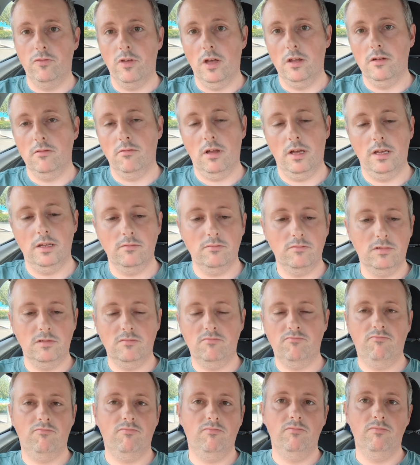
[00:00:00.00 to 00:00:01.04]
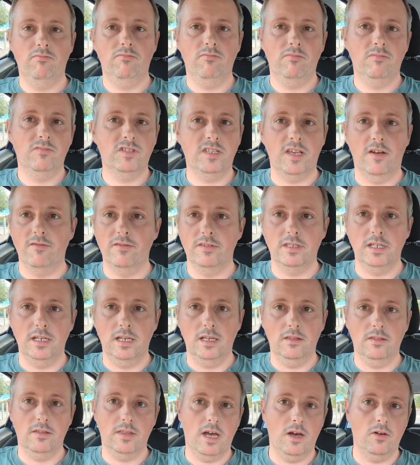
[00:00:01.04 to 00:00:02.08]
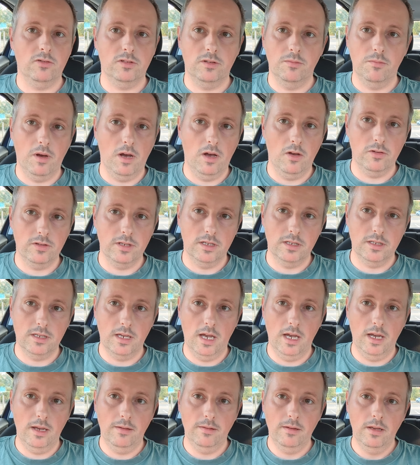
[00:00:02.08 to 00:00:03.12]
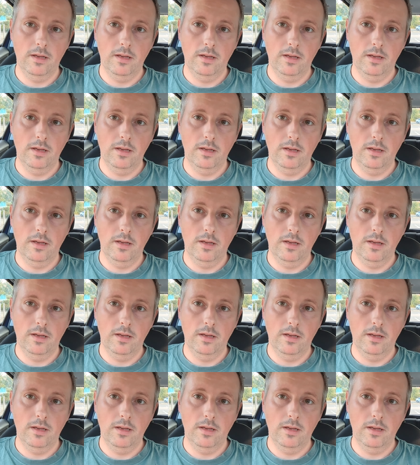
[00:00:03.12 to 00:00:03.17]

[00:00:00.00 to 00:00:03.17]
done like 17,000 miles, let's say.